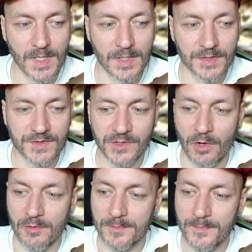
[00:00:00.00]

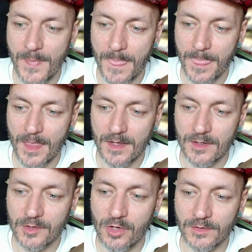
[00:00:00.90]
So,
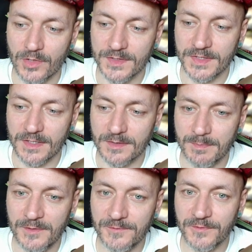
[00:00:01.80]
Condorcet.
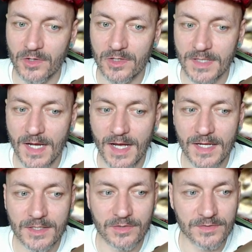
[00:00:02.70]
Before
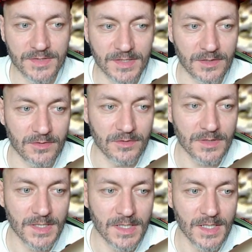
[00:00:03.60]
I continue,
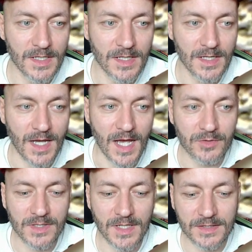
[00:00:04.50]
I
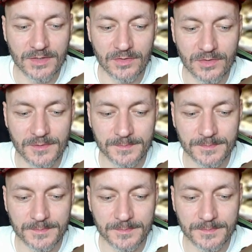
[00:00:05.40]
would like to